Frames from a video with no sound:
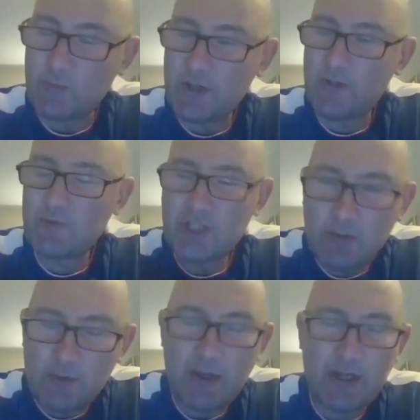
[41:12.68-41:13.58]
a
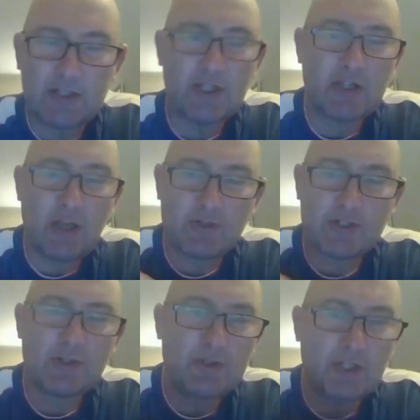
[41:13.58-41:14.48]
German manager and those
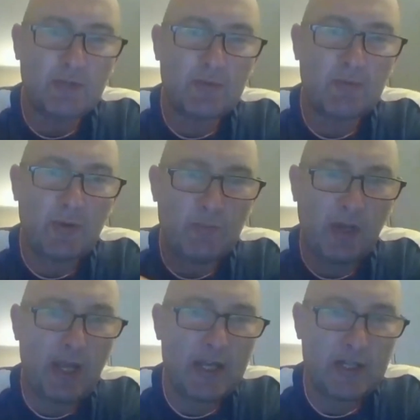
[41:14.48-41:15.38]
2 German
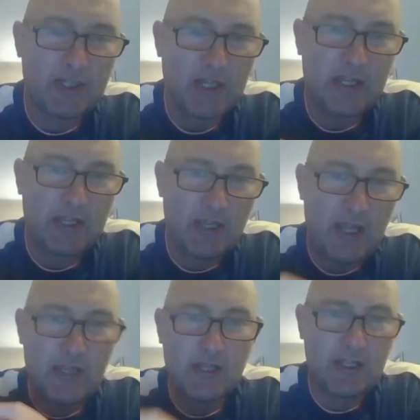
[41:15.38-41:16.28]
players, that
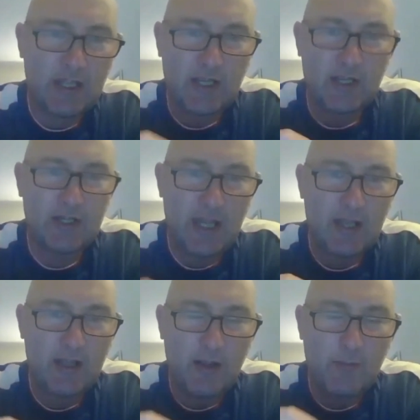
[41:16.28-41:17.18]
they think they're going to
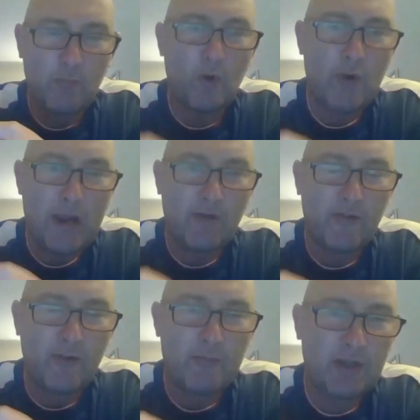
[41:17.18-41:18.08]
get more out of
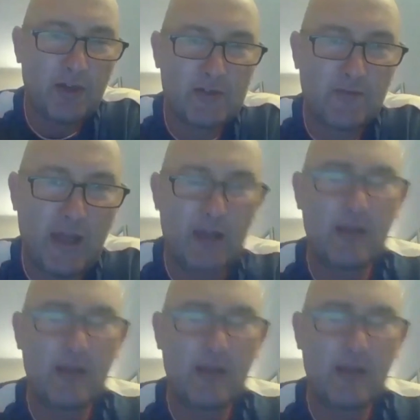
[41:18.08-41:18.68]
them because of that